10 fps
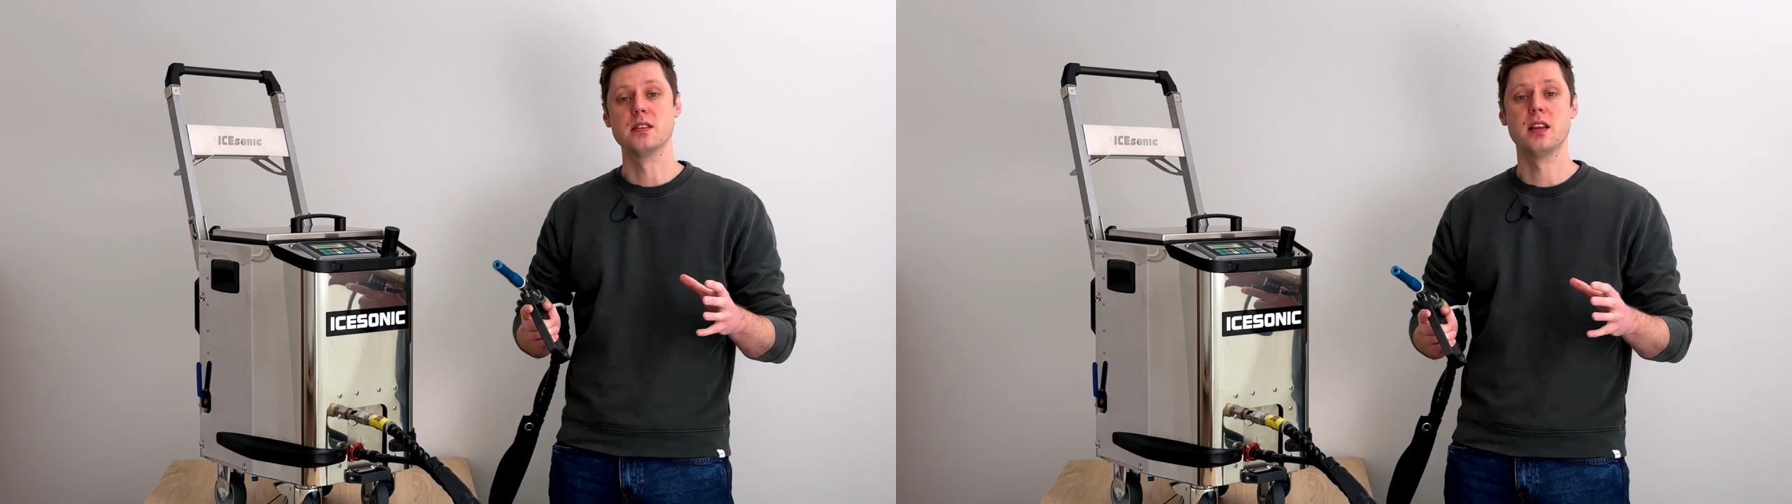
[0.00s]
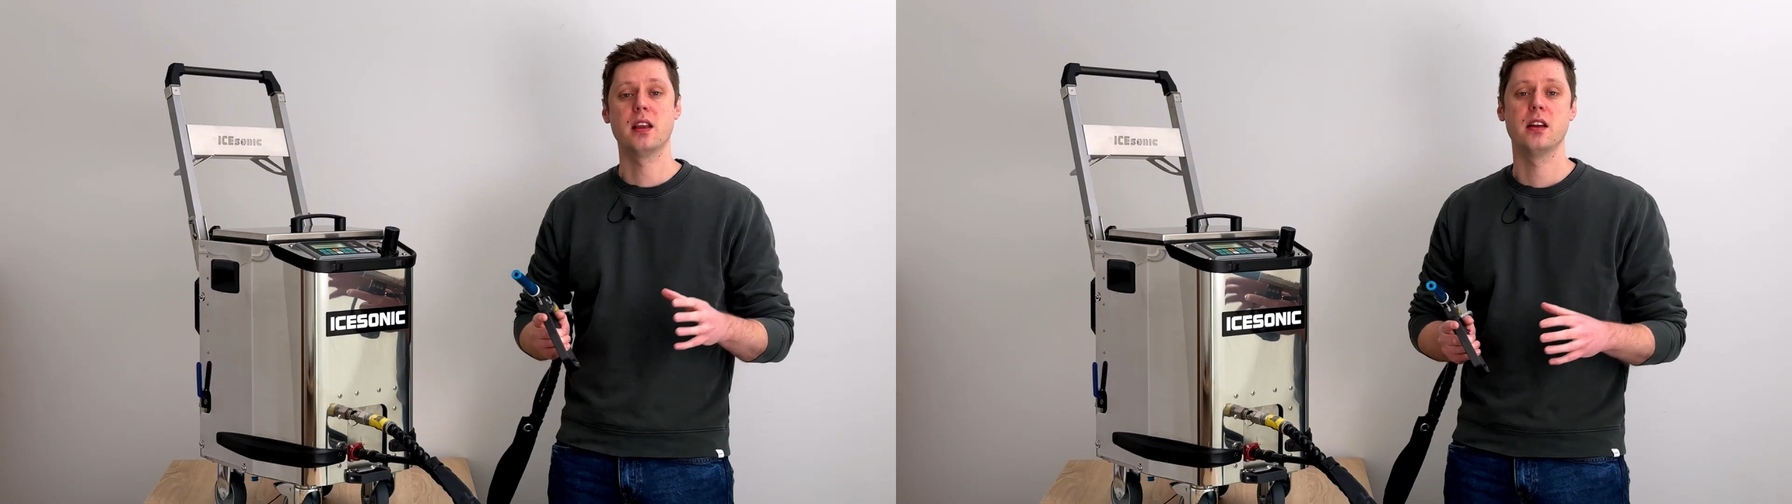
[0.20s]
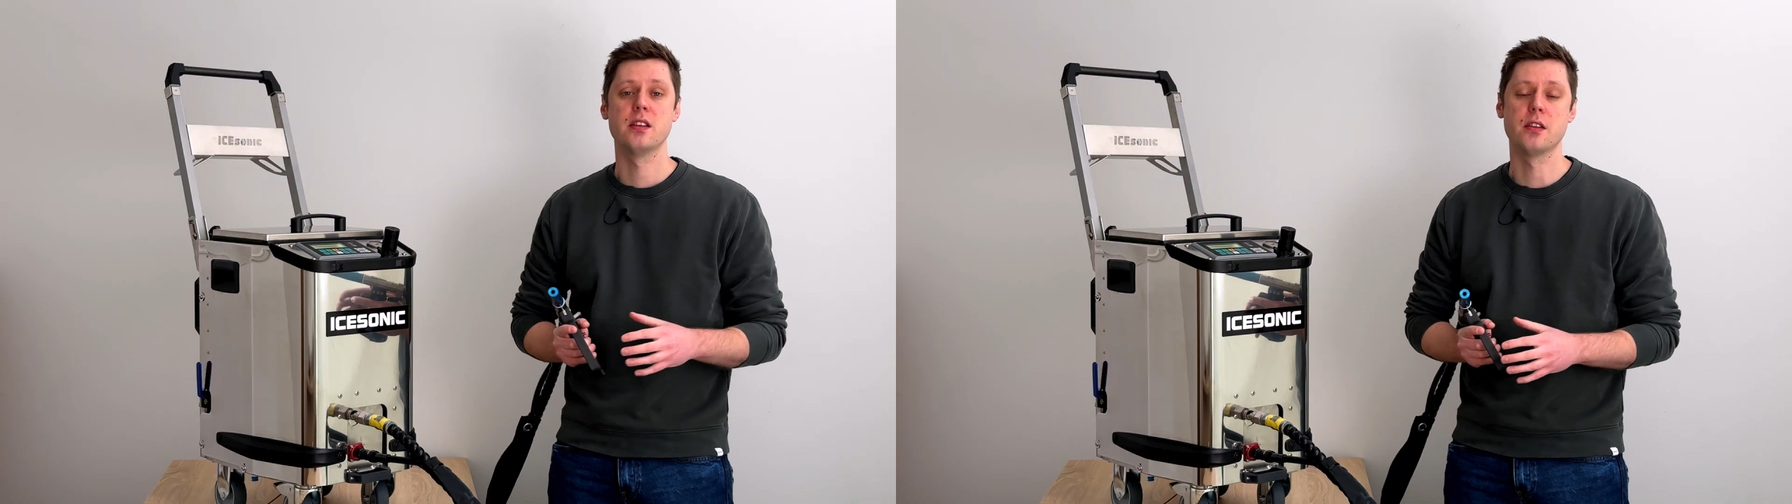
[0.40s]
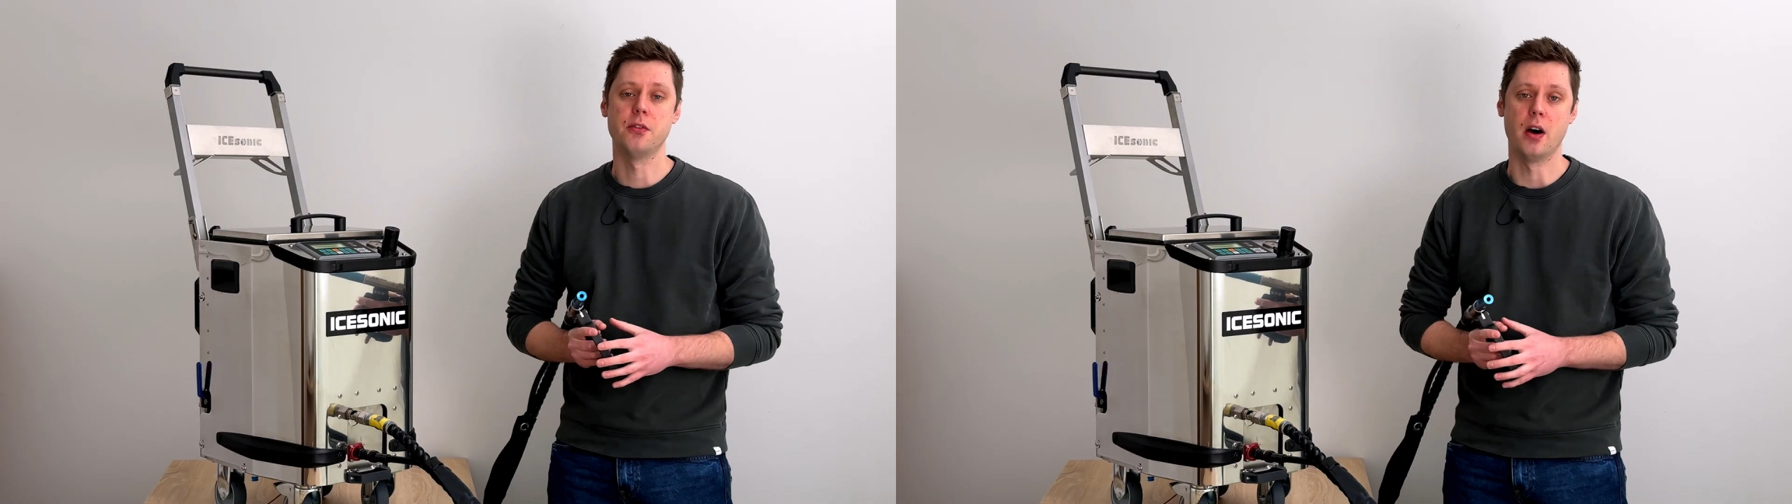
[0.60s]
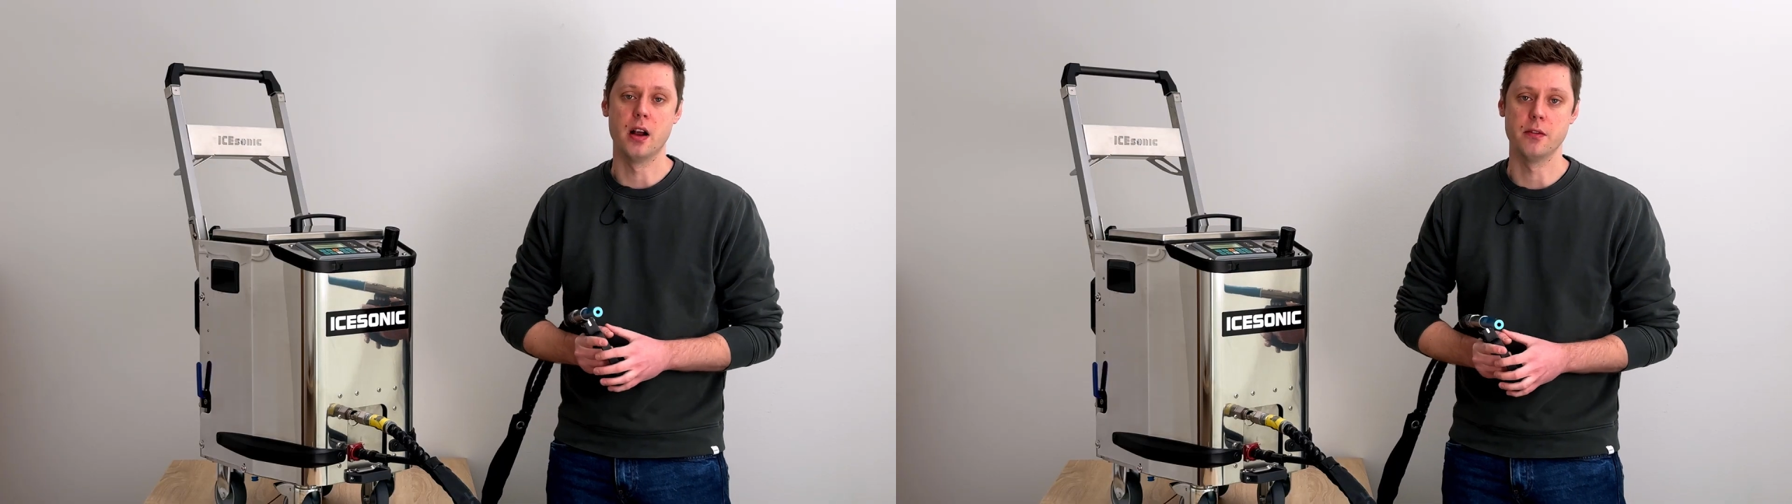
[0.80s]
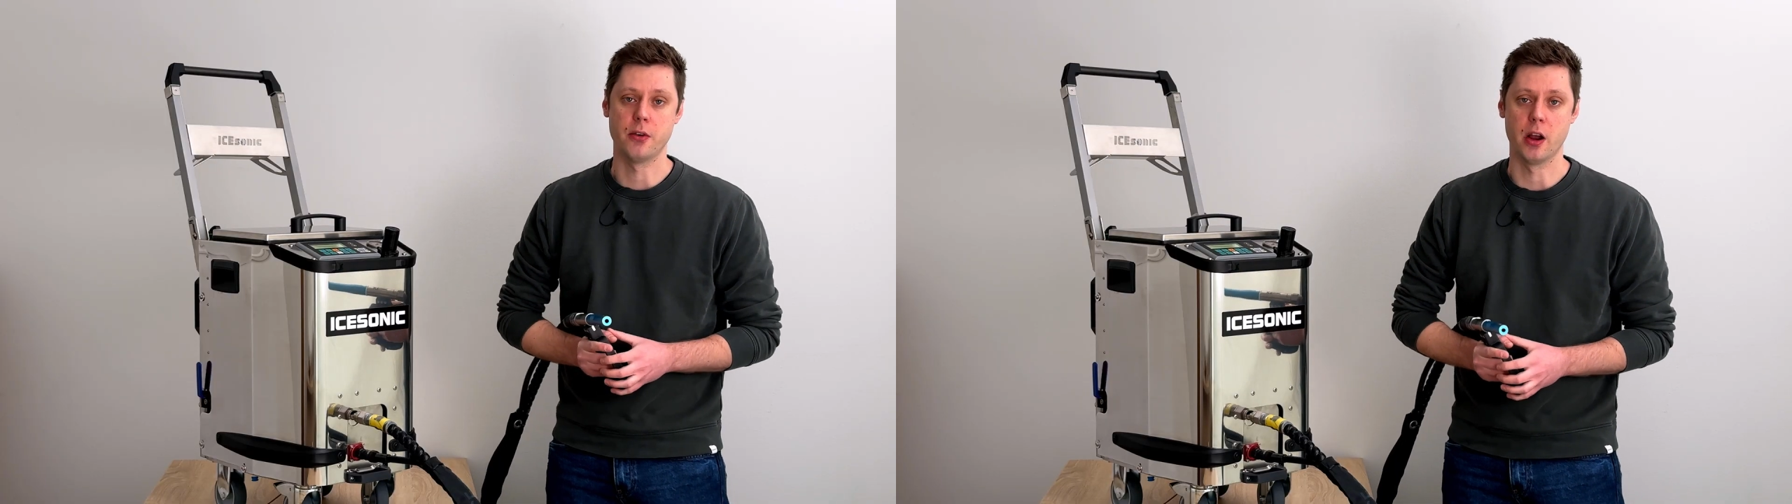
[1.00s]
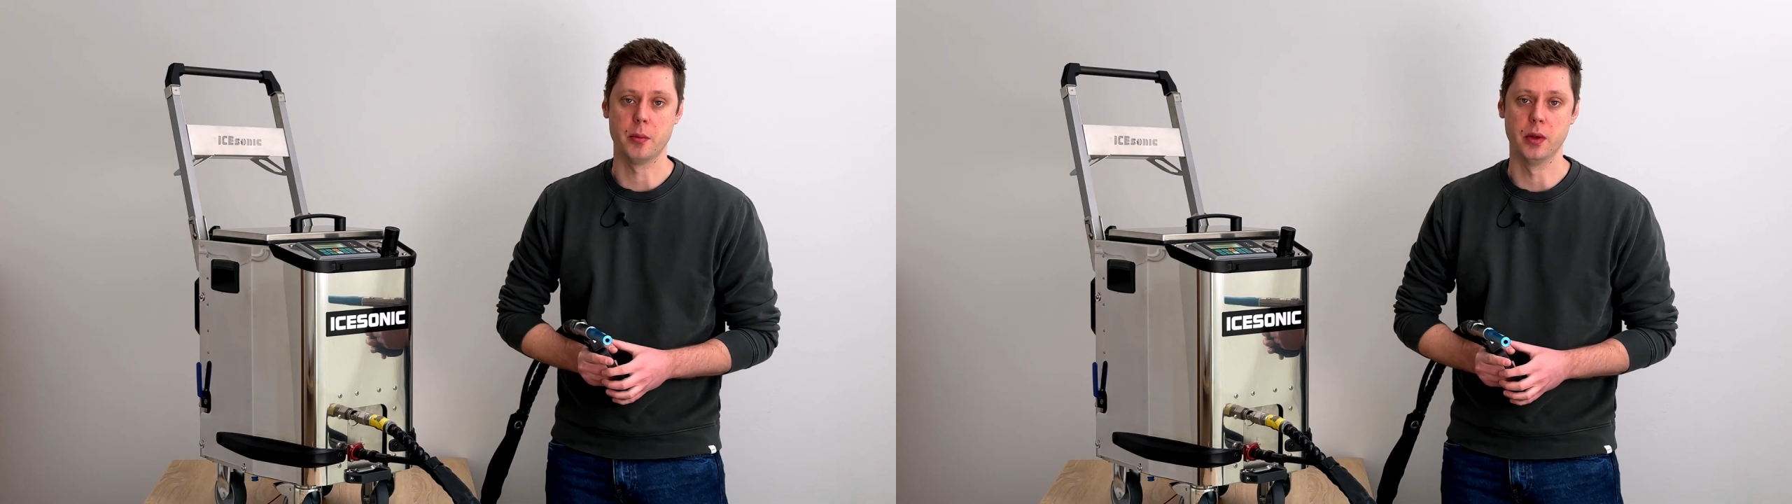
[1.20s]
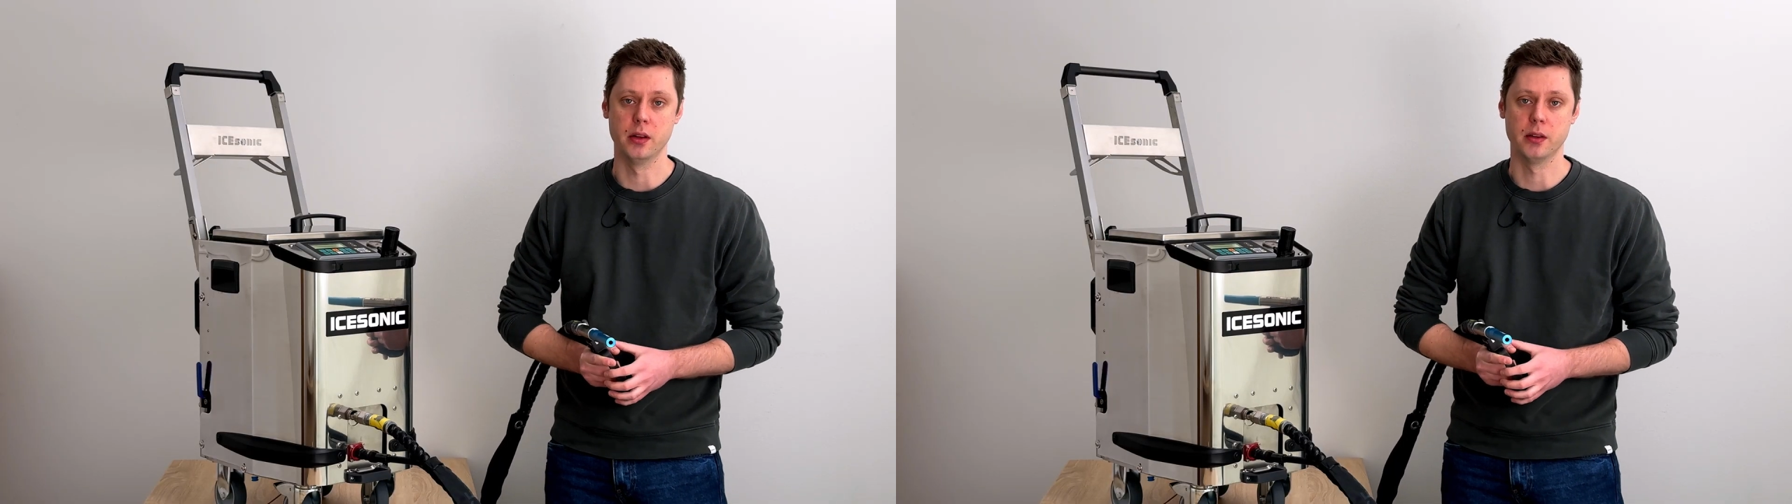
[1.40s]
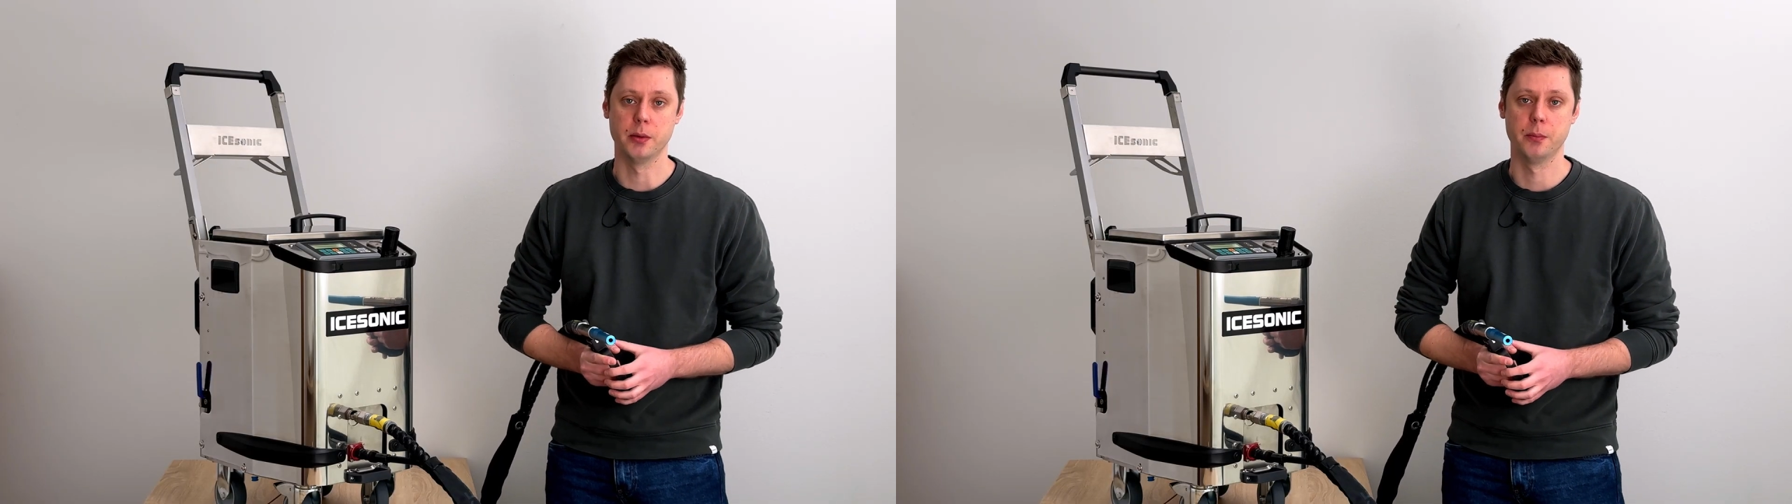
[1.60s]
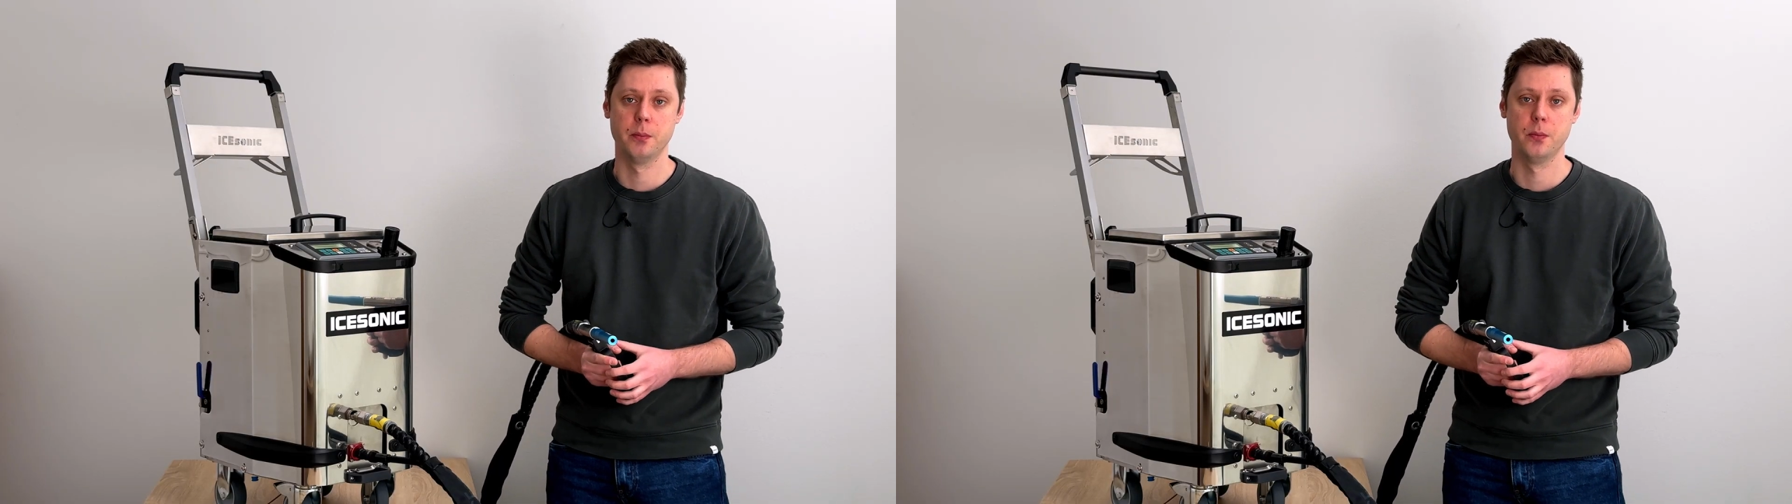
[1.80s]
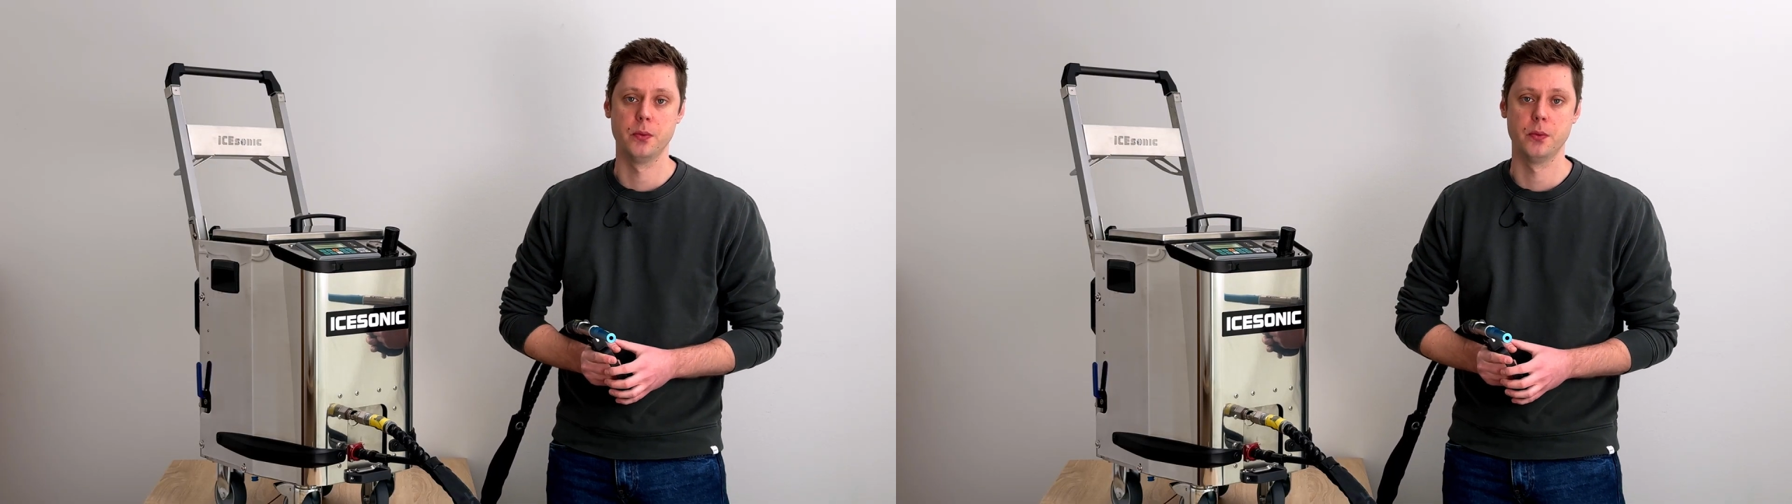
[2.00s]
The second is the fine fragmenter.